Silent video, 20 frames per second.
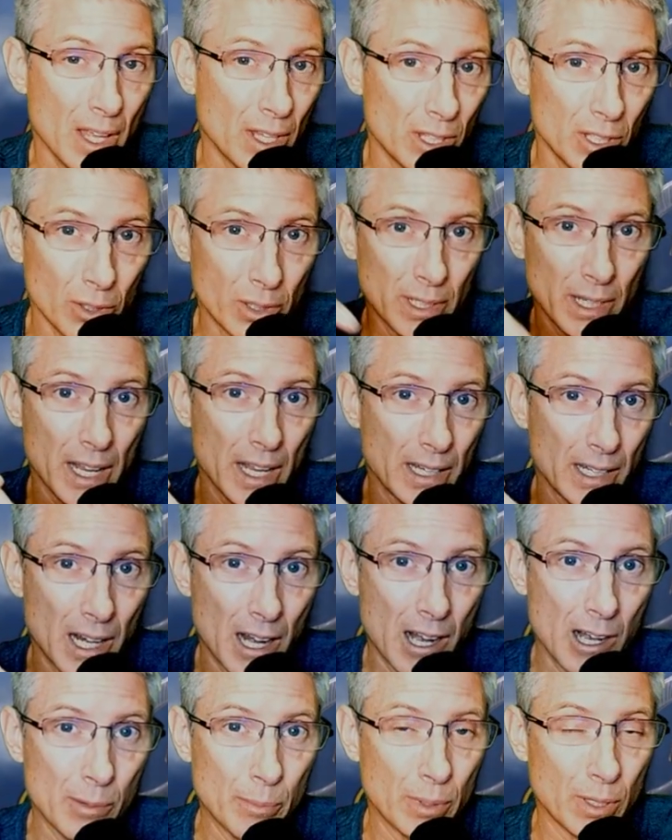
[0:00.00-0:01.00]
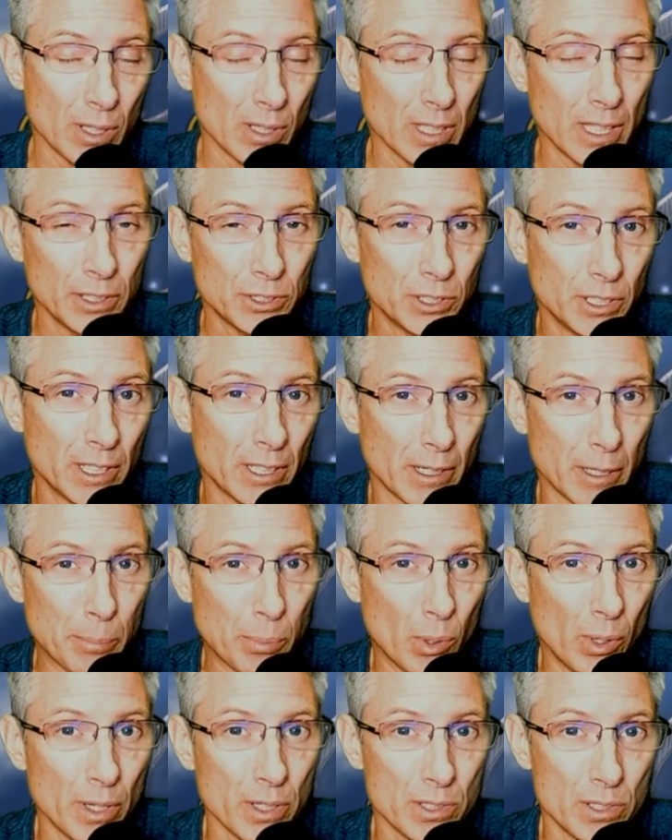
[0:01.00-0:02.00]
you can add Arm and a legendary
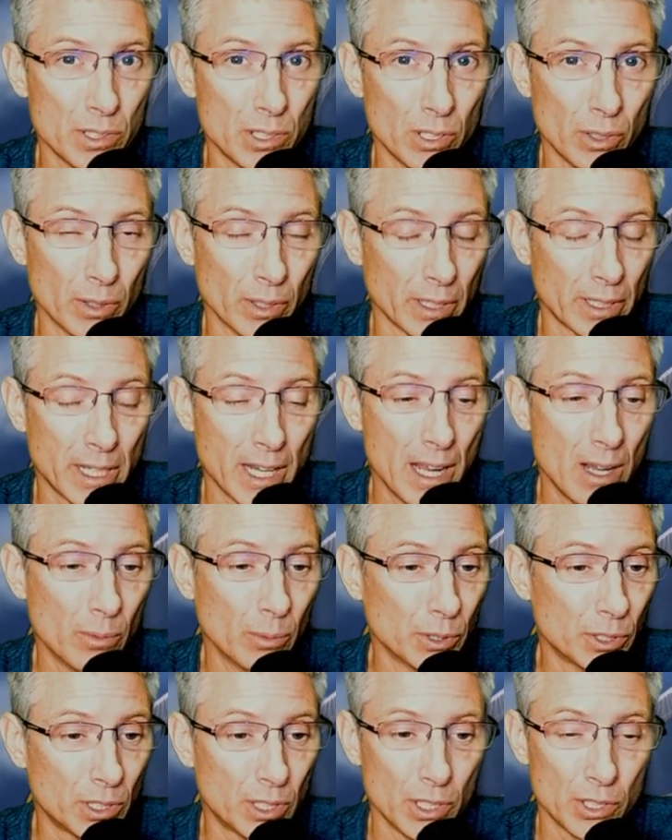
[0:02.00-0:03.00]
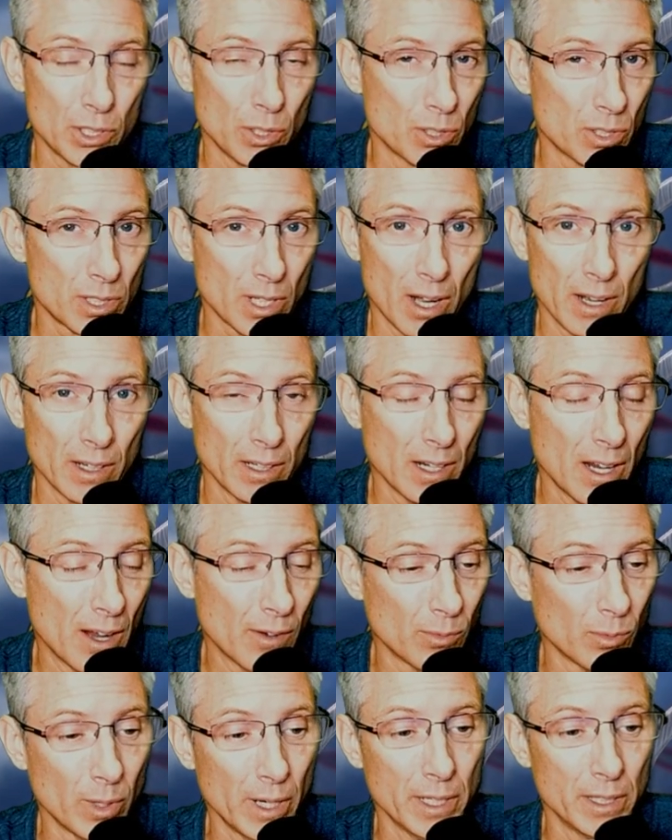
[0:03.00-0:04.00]
poison to your account, which gets you started
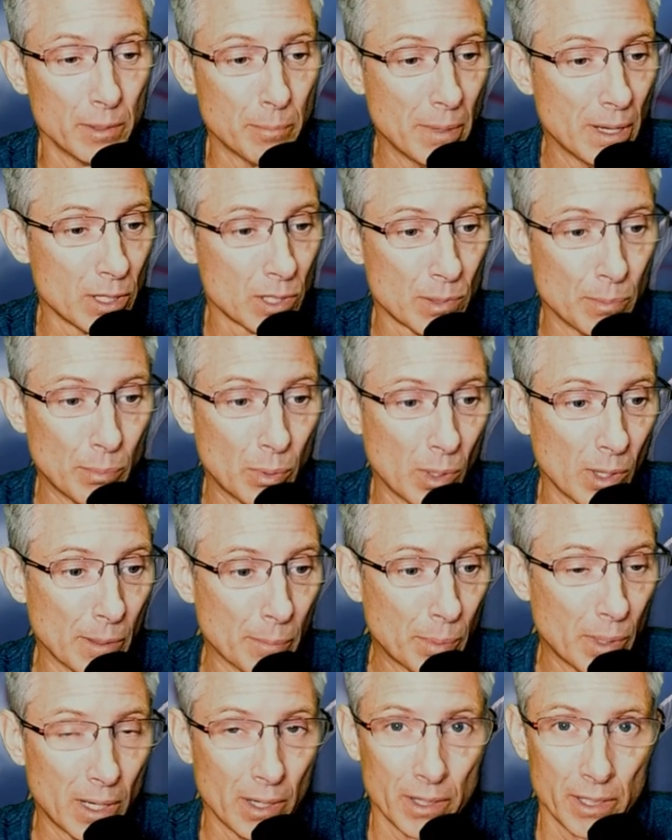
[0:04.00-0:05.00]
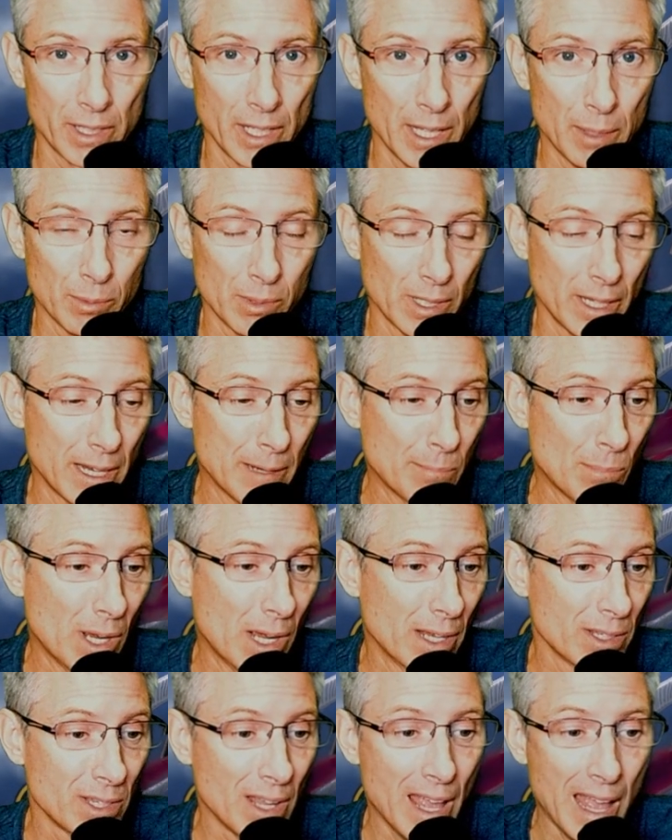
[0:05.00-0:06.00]
off right in the most important part of the game, Clan
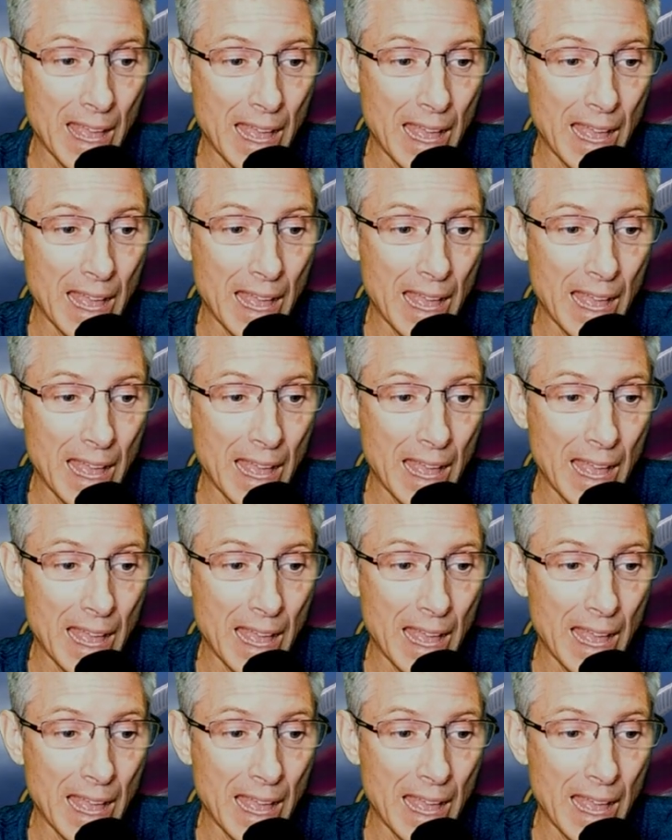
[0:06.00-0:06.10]
Boss.